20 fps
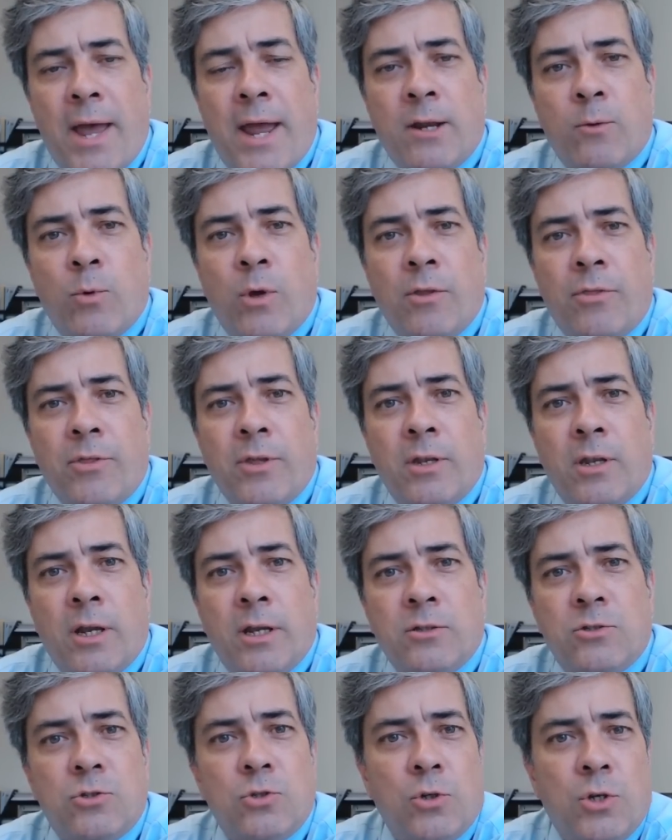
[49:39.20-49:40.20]
bandwidth
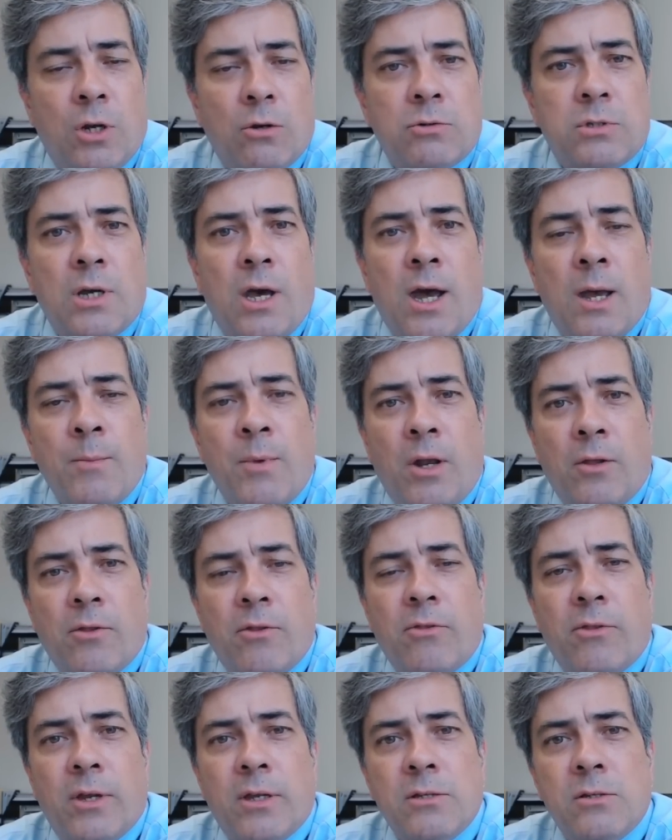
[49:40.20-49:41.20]
and, and studio time and
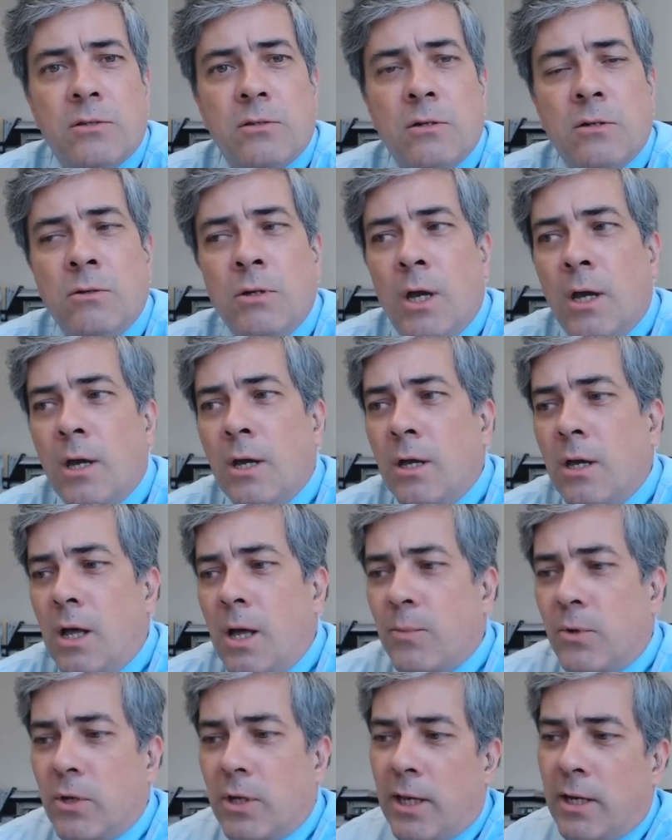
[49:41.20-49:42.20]
other things. So
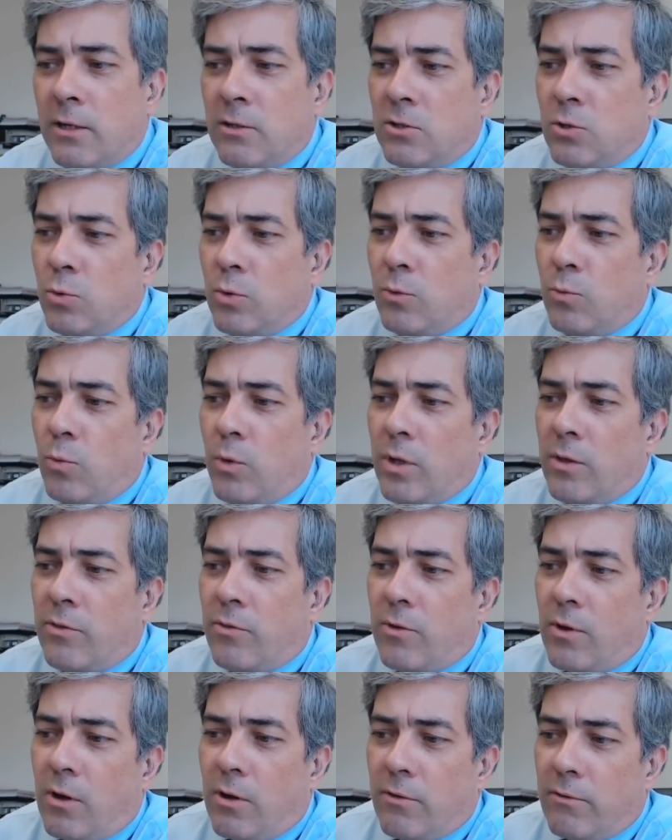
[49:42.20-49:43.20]
I'm going to get into it
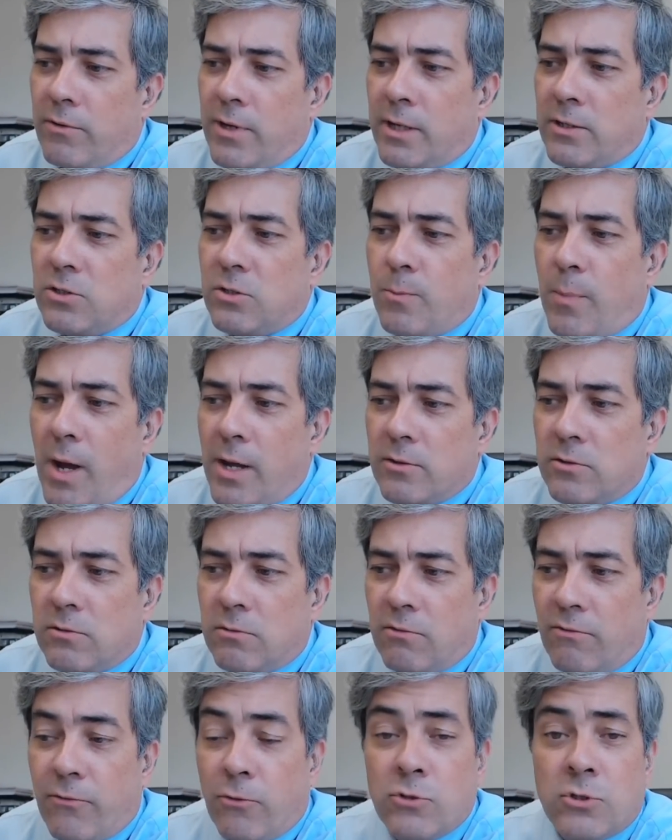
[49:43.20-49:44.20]
with our next
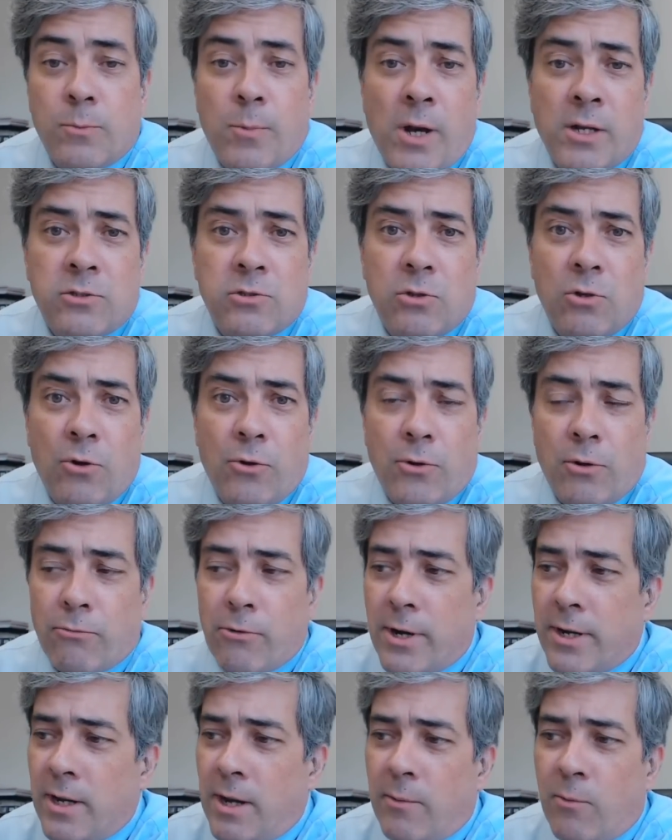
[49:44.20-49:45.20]
sponsor, the first sponsor you heard
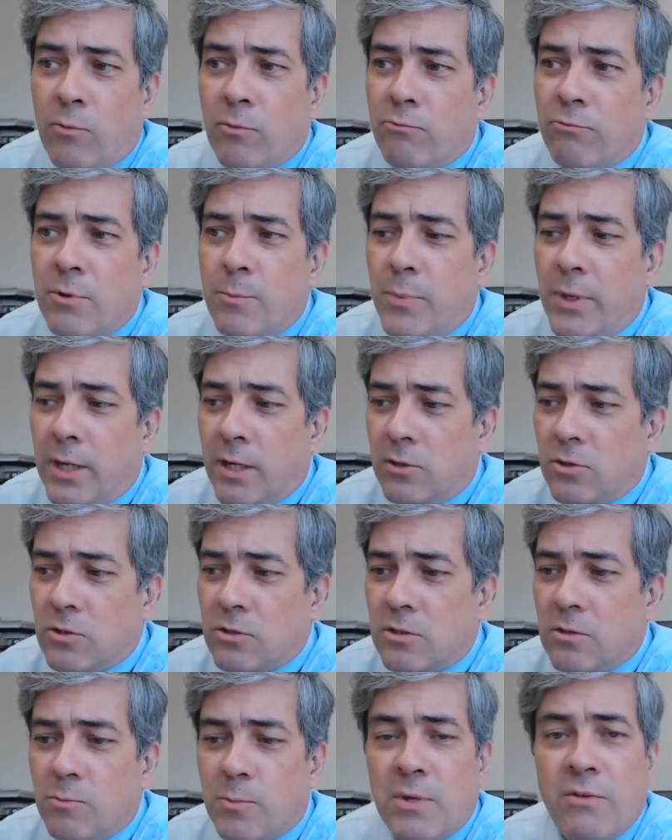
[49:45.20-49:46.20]
already. I won't repeat
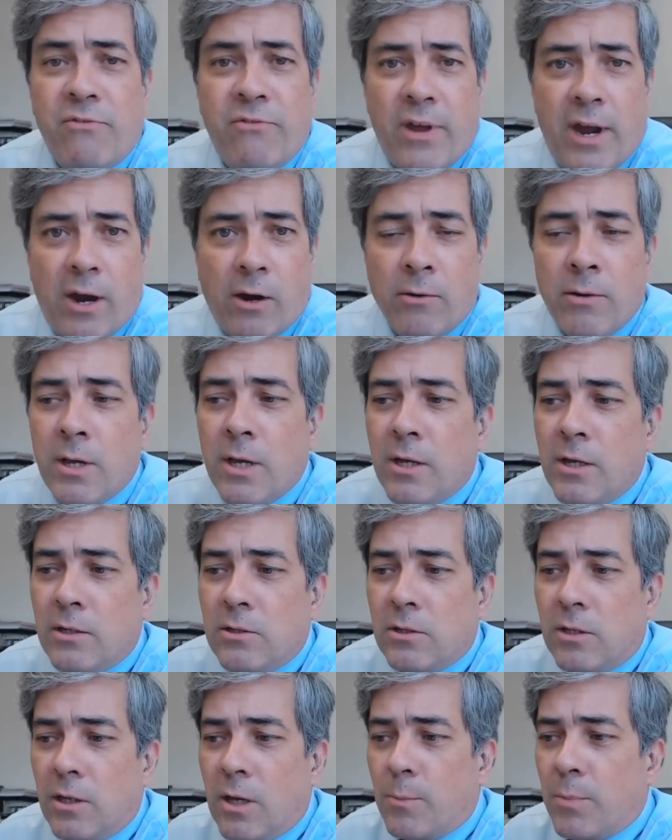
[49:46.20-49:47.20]
it just to be fair
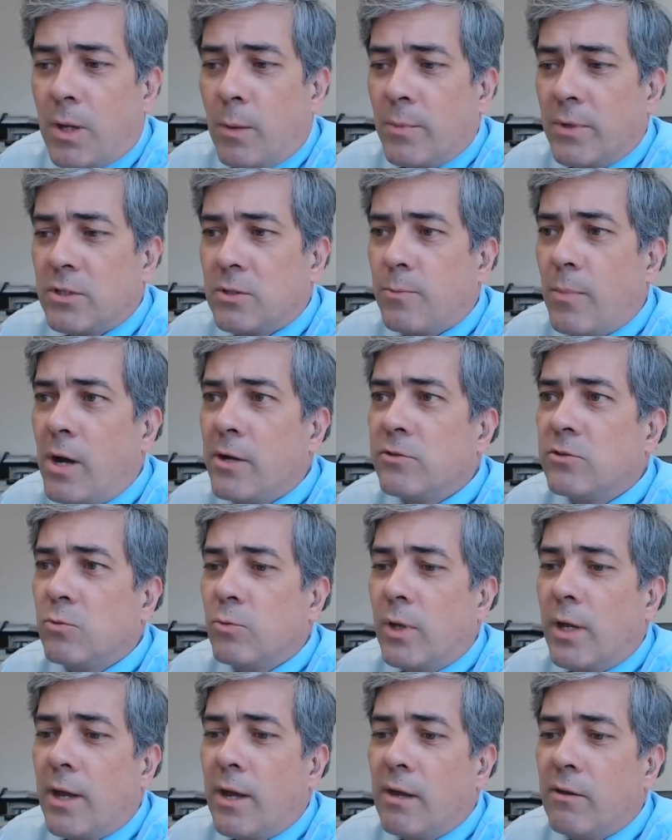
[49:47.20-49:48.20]
to the upcoming
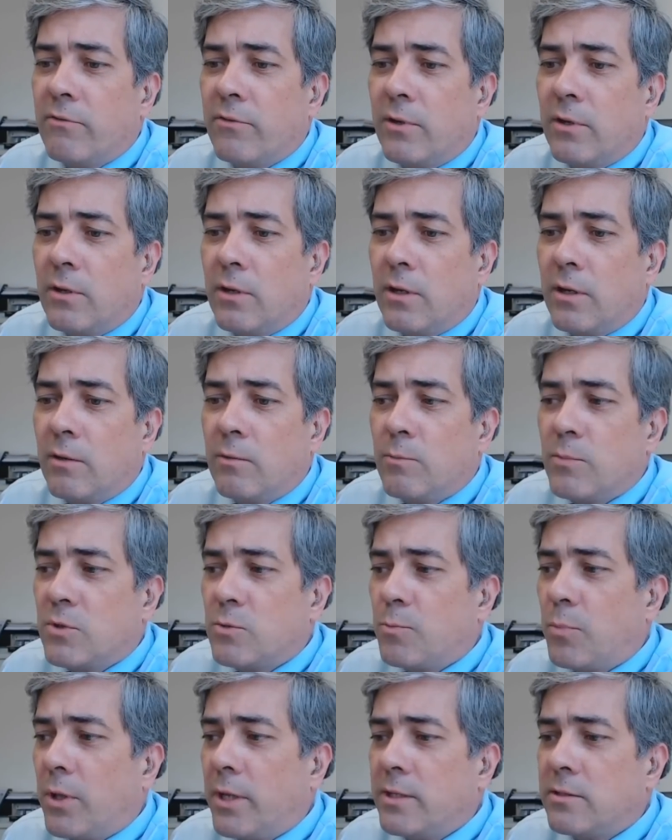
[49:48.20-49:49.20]
sponsor we have. And I
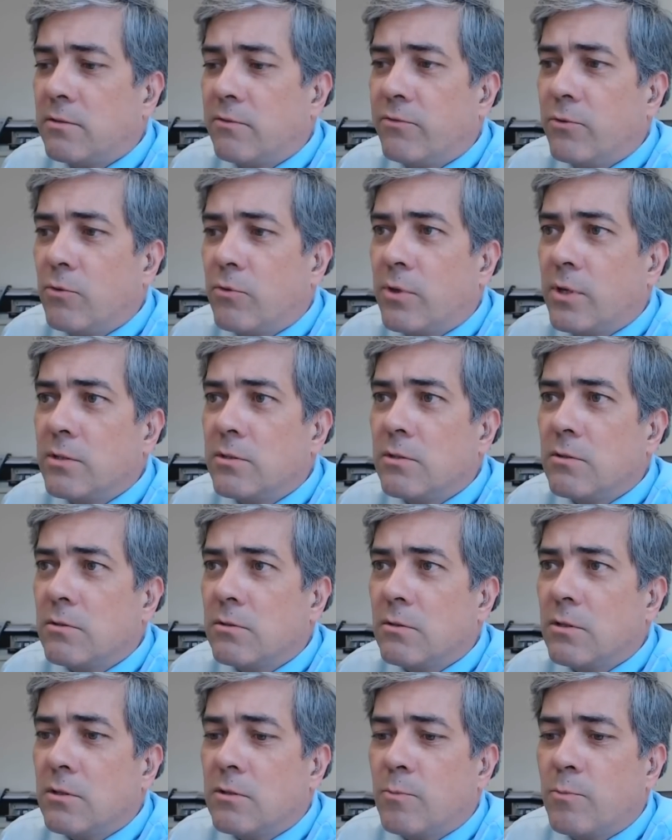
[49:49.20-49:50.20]
misplaced a few things
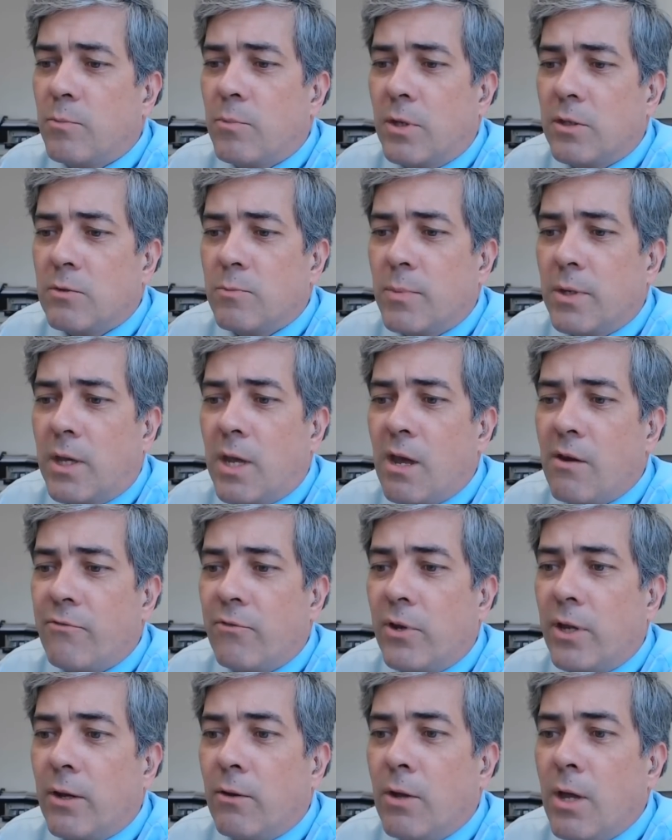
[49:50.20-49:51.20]
here, so let's, let's be
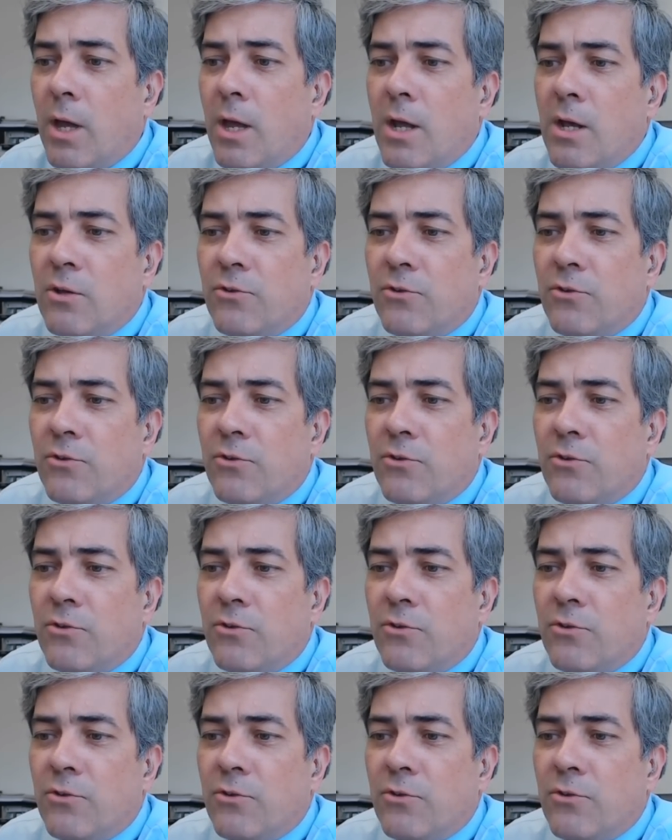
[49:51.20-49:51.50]
careful now.